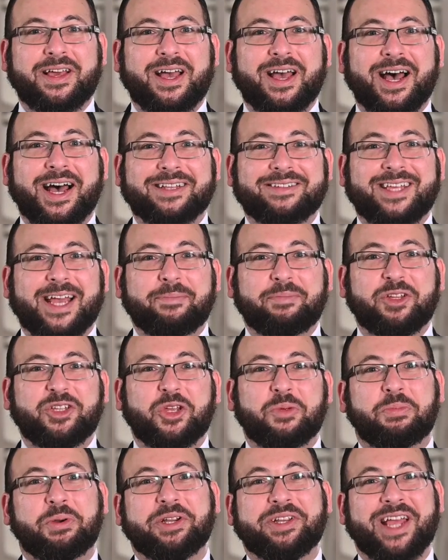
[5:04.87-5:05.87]
attempted
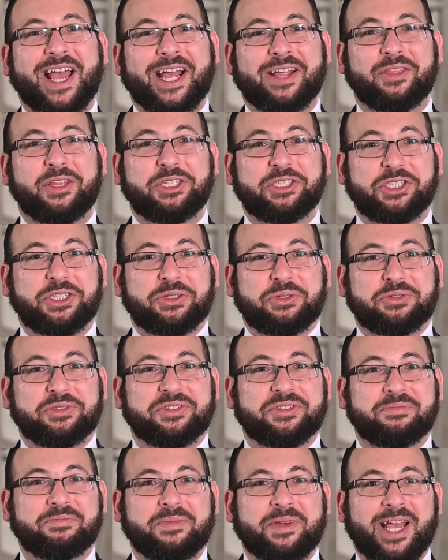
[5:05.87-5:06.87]
to protect the
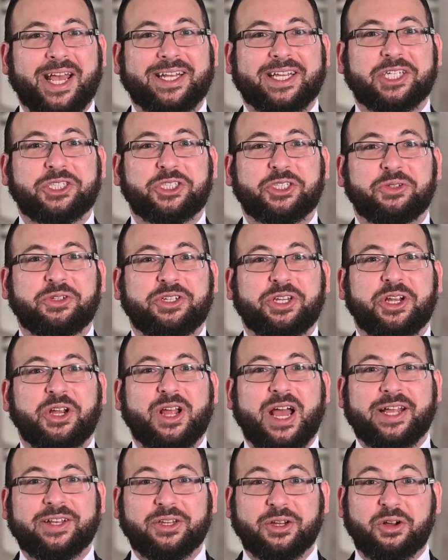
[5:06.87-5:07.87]
Jews and issued
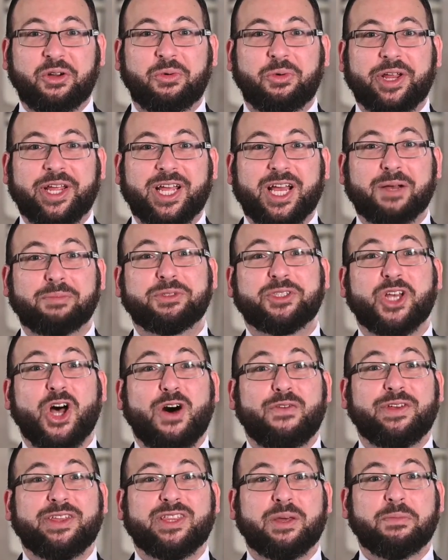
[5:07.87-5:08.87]
a decree
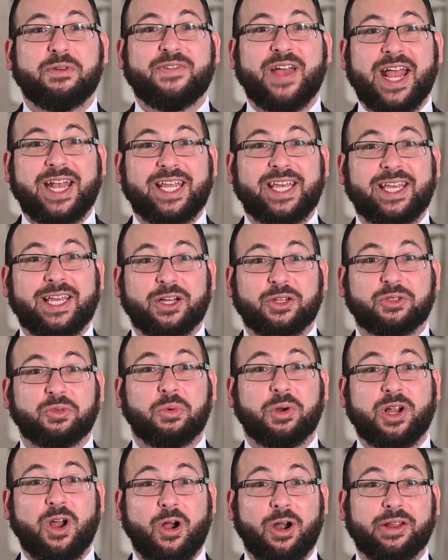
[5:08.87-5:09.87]
absolving them of any guilt
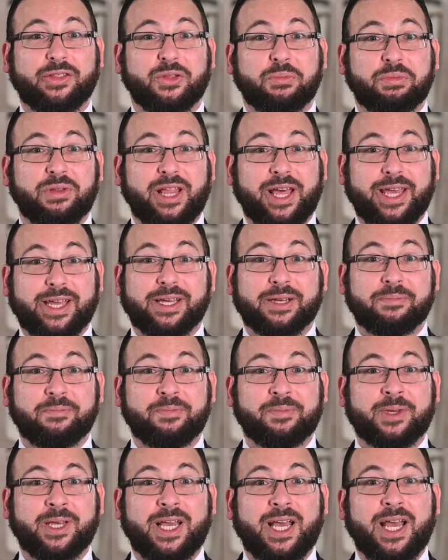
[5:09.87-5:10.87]
regarding the plague.
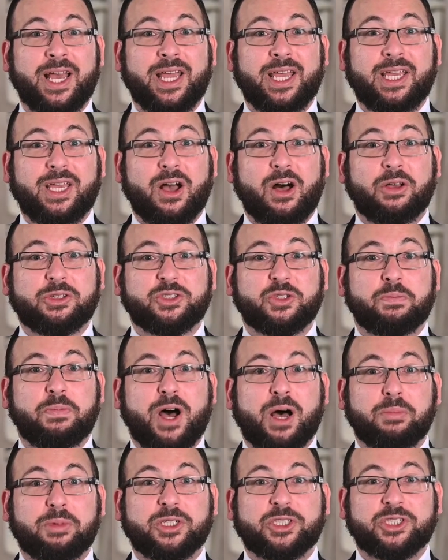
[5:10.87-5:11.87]
He also
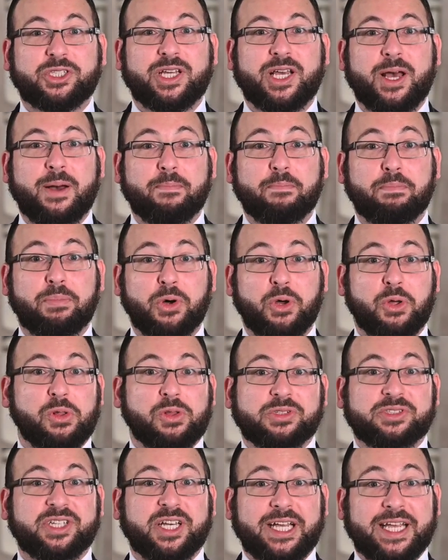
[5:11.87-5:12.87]
published
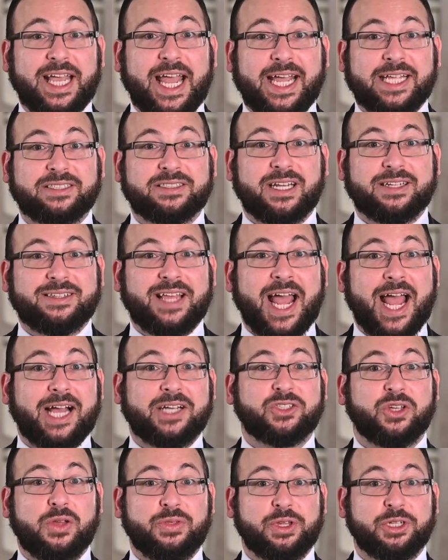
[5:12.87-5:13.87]
bulls against
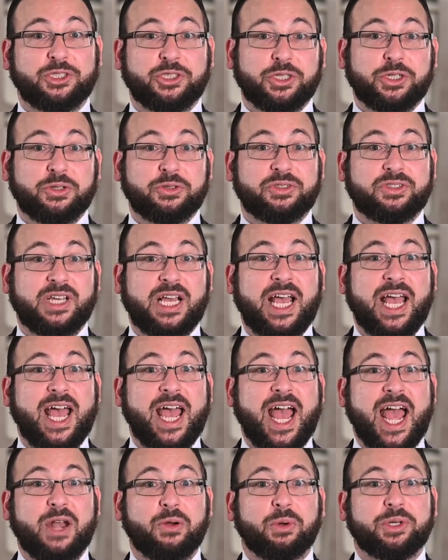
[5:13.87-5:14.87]
attacks on the Jews
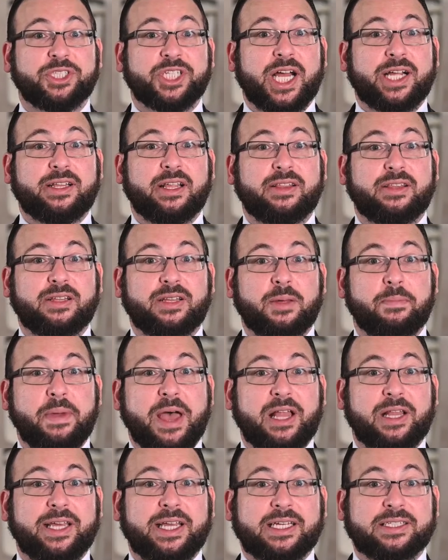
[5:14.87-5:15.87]
and rejected the
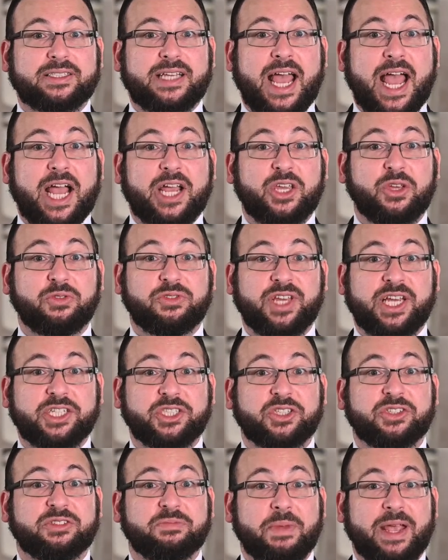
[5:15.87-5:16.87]
libellous
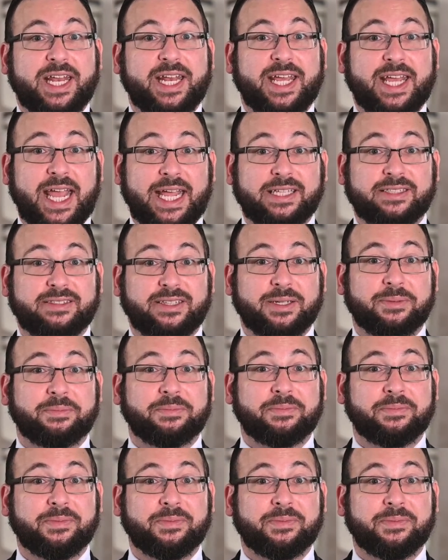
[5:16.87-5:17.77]
accusations made against them.